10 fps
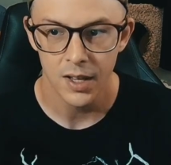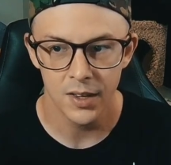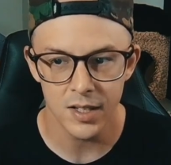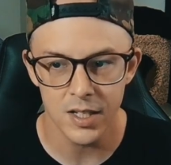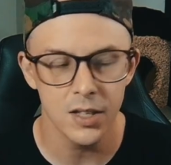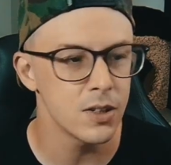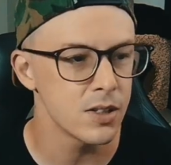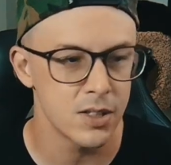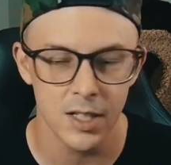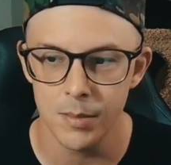This either
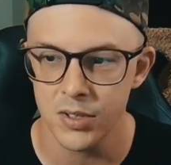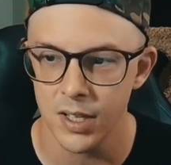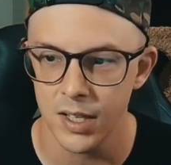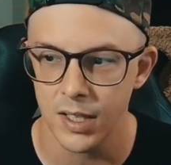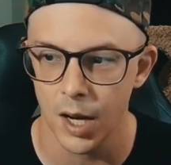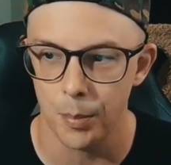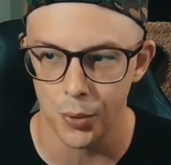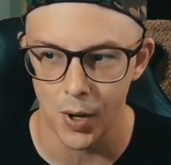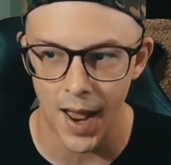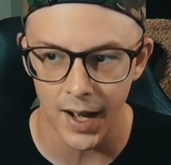seems like a
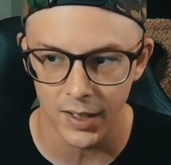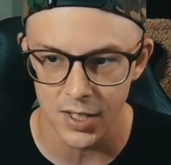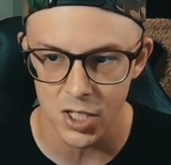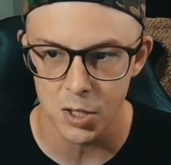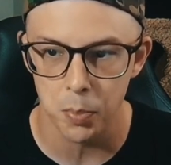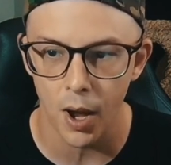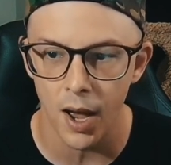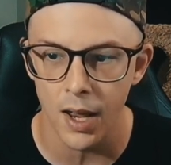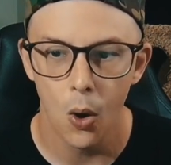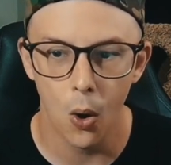practice
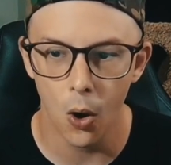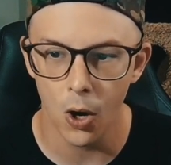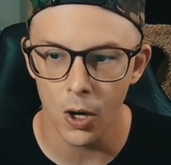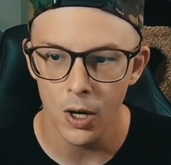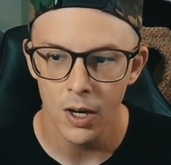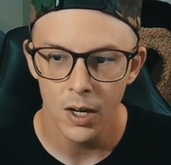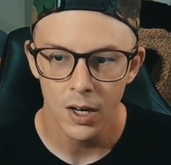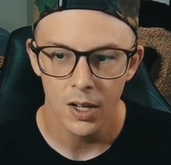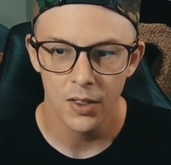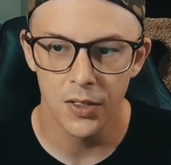spot or
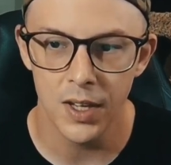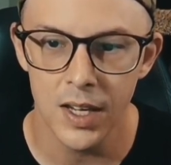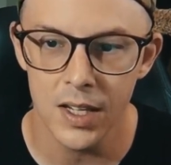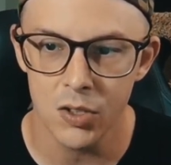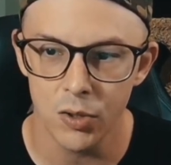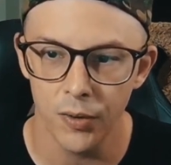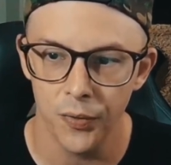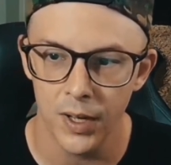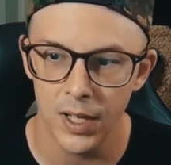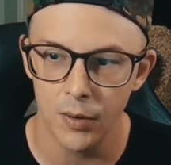these
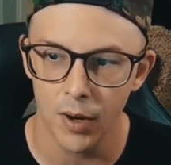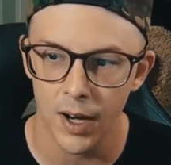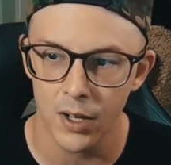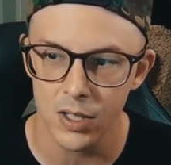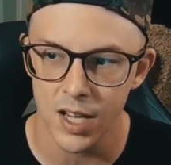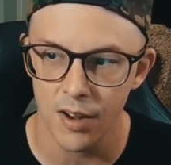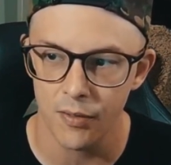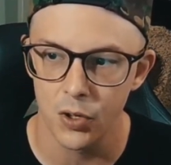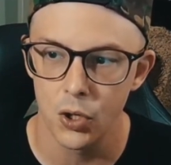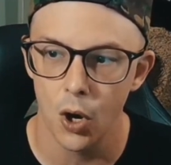graffiti writers have
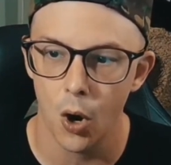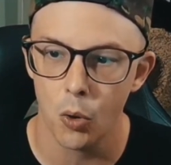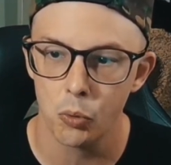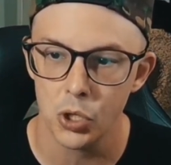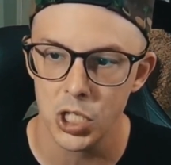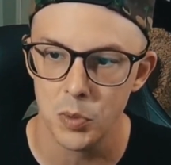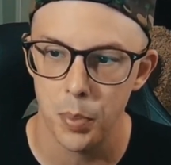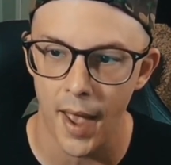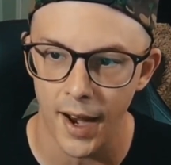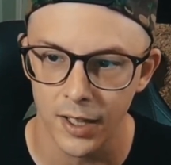no
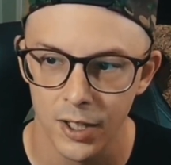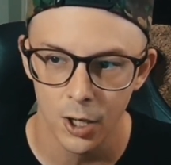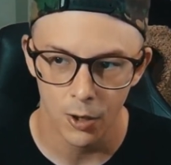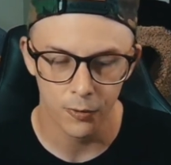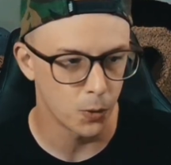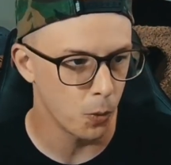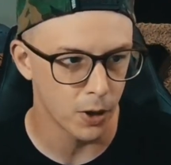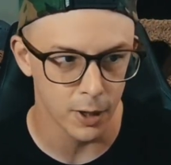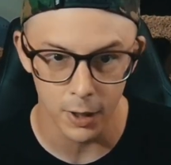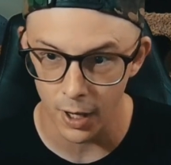respect for one
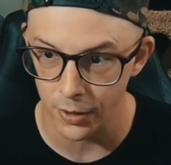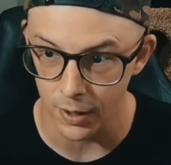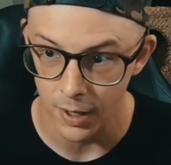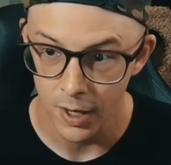another.